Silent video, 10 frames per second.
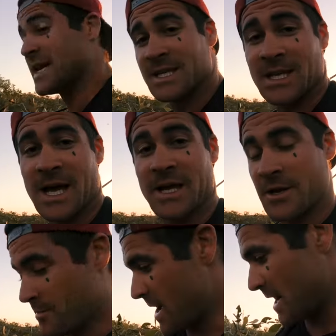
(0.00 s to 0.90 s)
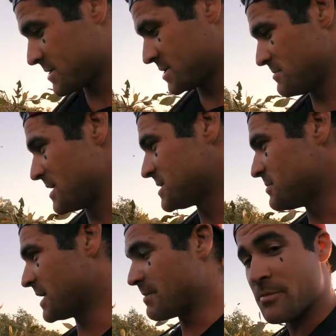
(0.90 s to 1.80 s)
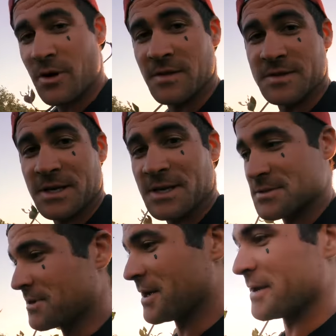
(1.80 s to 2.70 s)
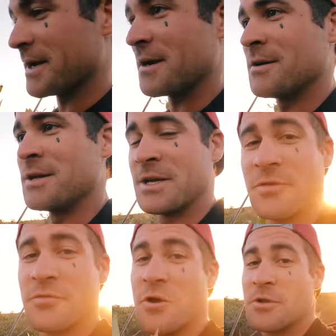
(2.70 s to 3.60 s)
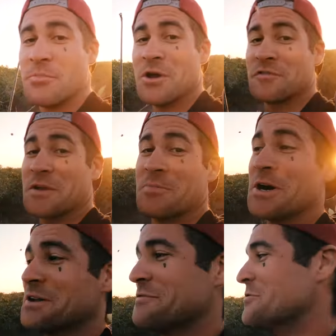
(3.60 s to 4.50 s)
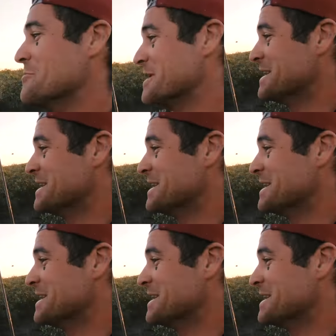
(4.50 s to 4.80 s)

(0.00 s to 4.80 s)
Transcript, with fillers: getting late. I'm actually meant to be at my brother's house right now. He's throwing a birthday party for me.